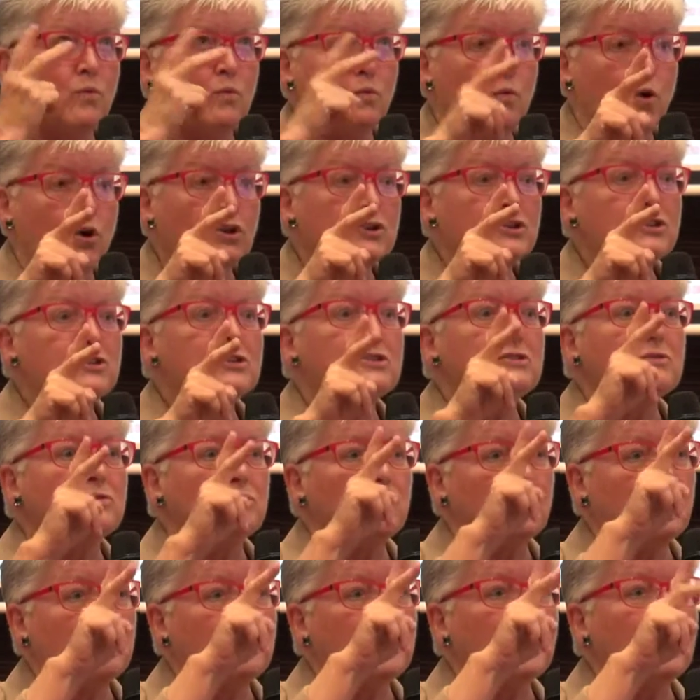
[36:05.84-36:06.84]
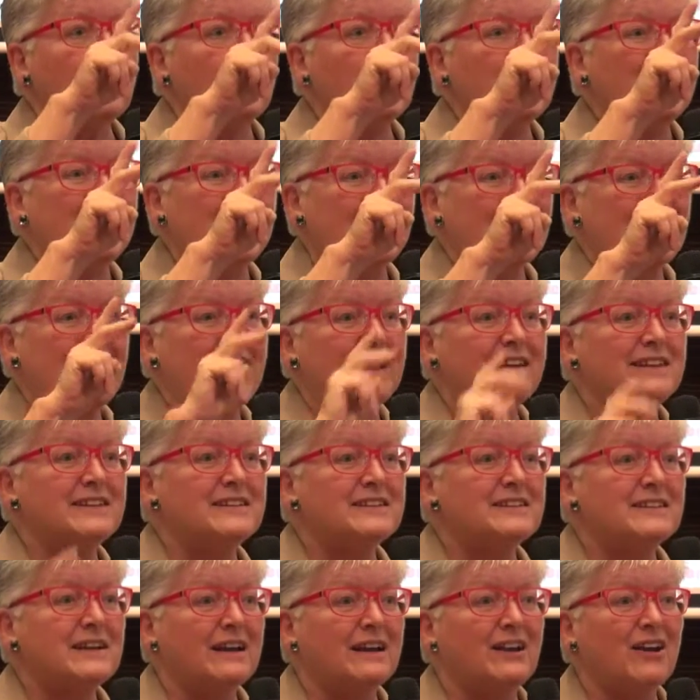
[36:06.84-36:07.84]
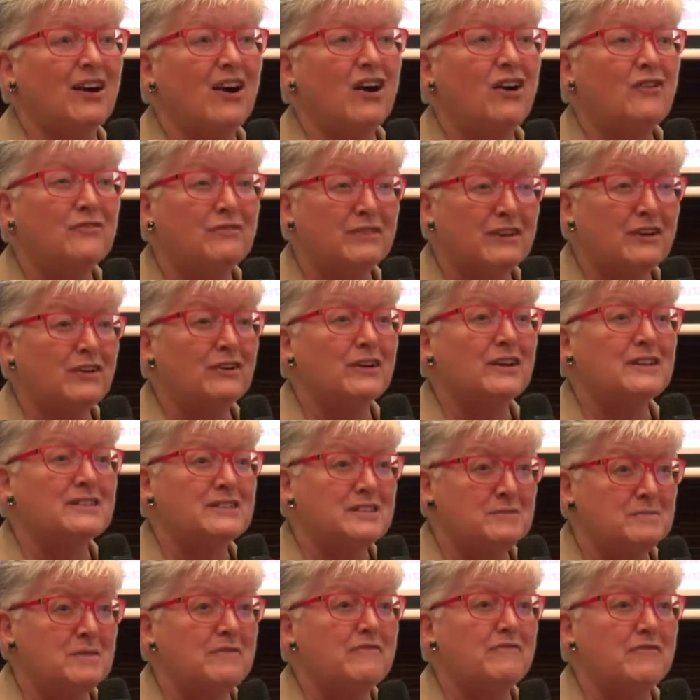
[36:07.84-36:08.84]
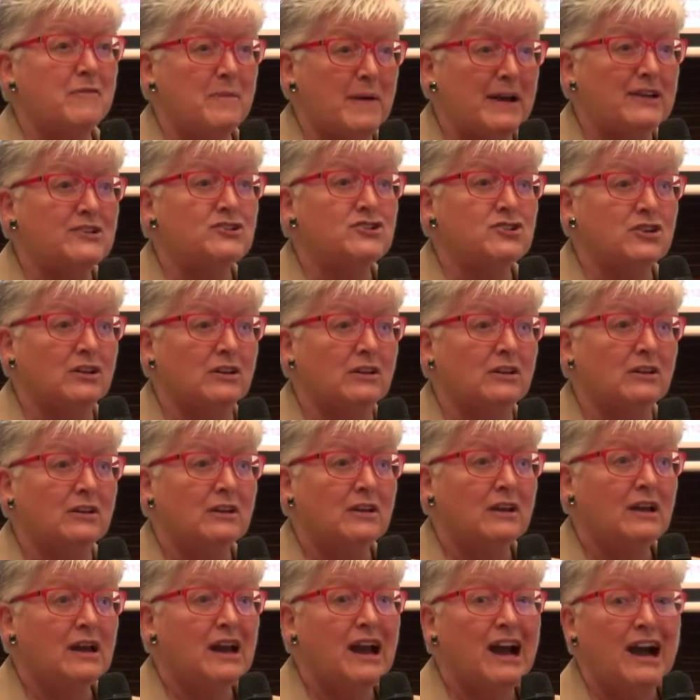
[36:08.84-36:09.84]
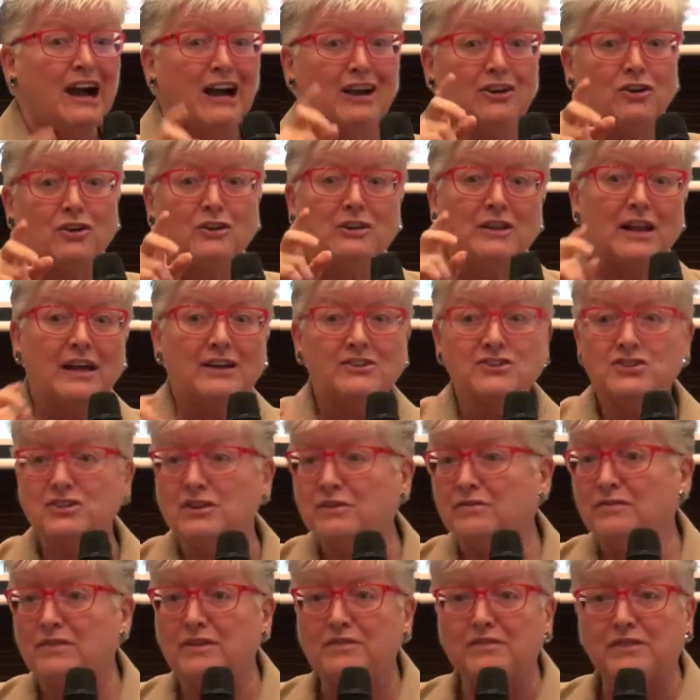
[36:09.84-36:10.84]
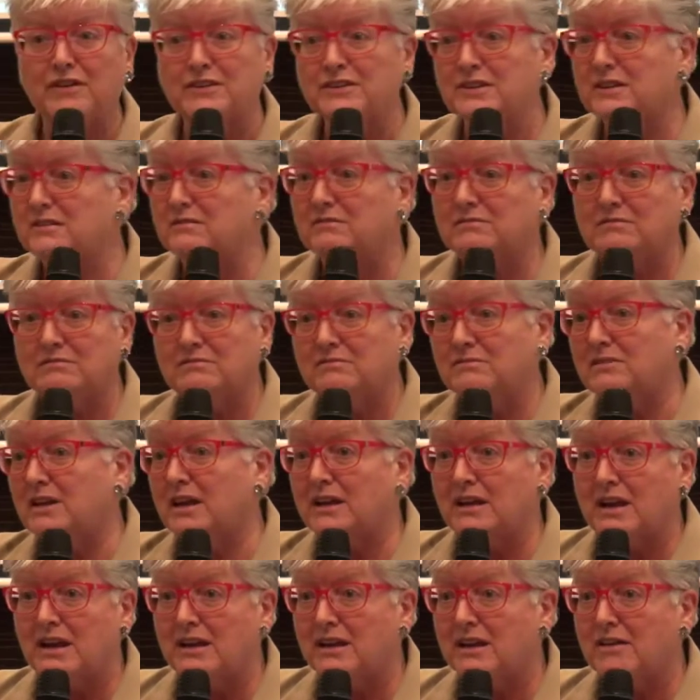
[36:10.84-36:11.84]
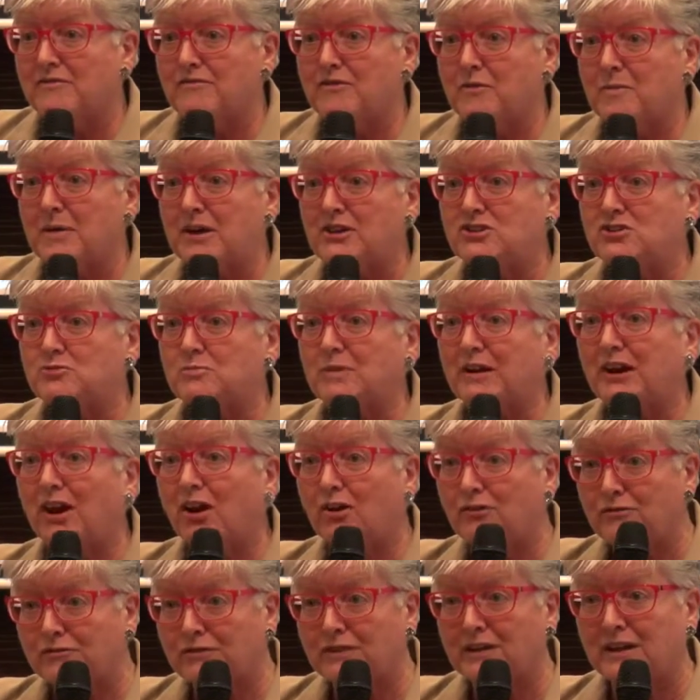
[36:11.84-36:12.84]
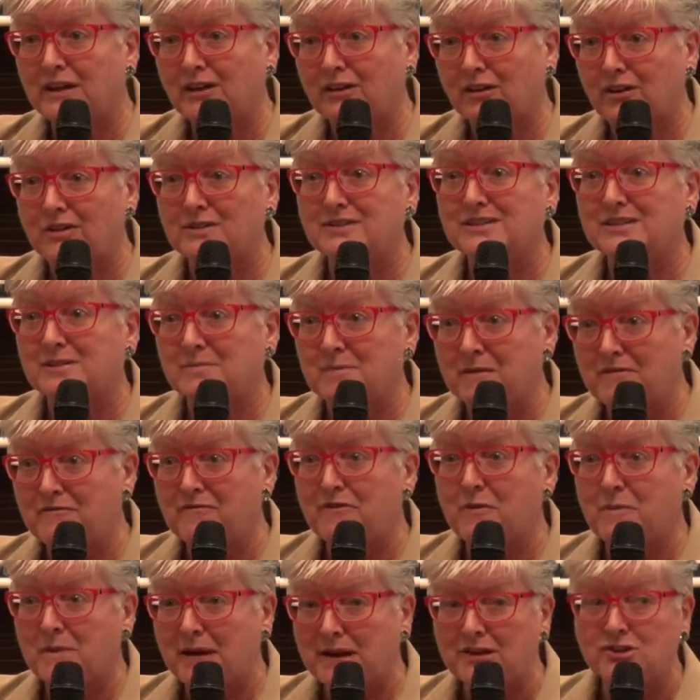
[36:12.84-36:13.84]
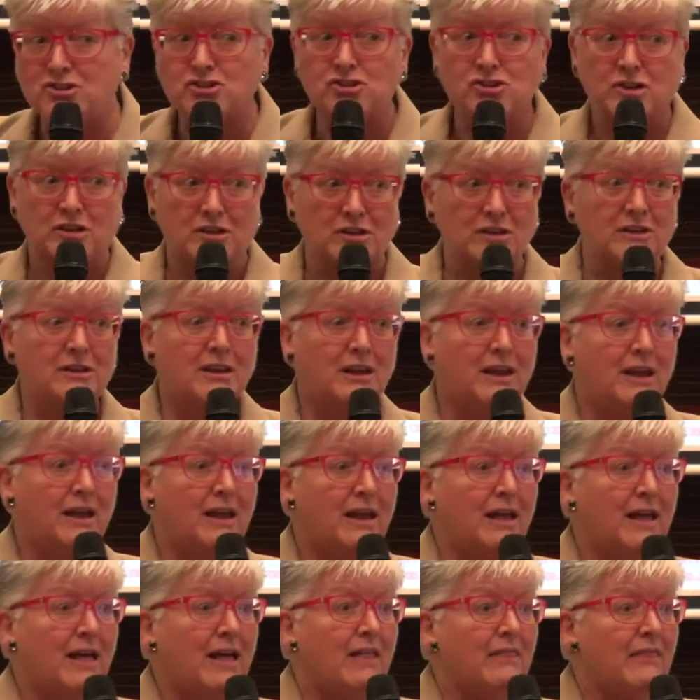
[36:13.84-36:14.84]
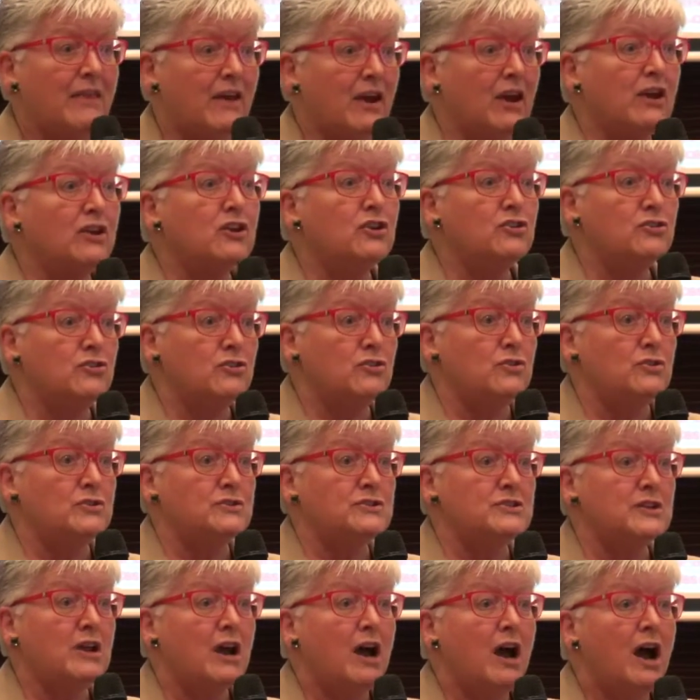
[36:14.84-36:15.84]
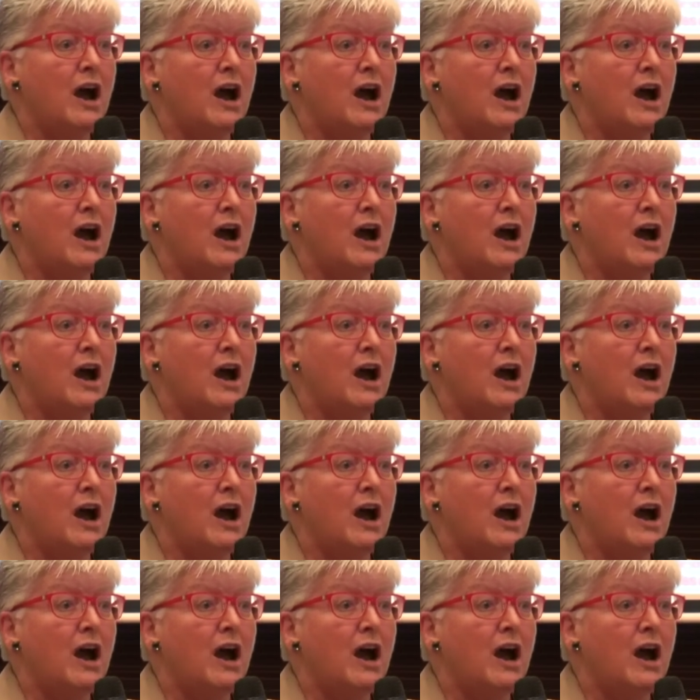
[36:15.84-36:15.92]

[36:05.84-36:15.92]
What am I going to get out of today? Hopefully I'll get some information. I got lunch even if I didn't get any information, but hopefully I got some information that I can use.